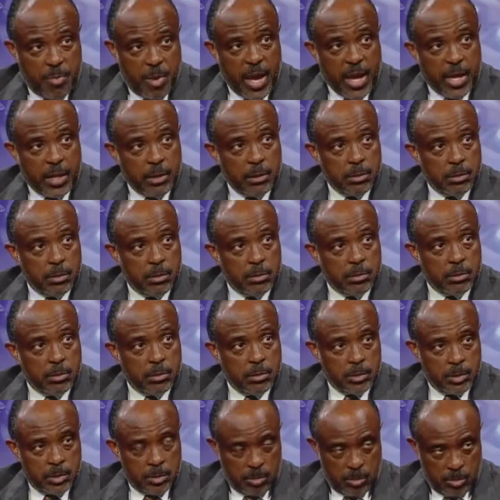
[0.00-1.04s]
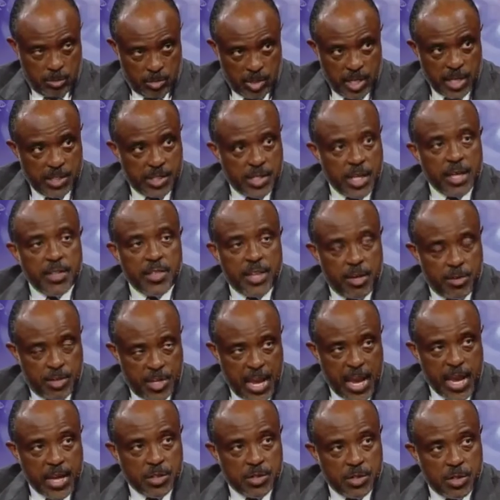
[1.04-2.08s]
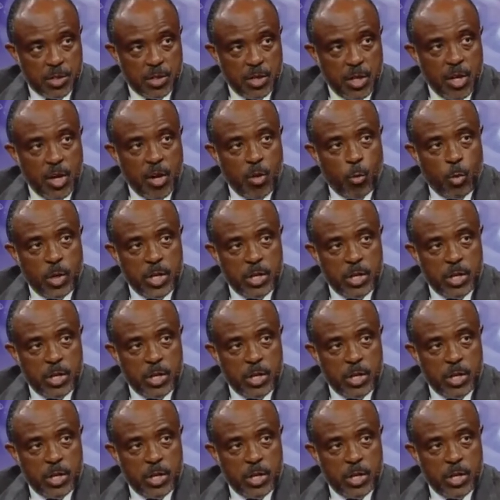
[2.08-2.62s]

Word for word: pay. They already are taxed. Yes, they're taxed. Okay, so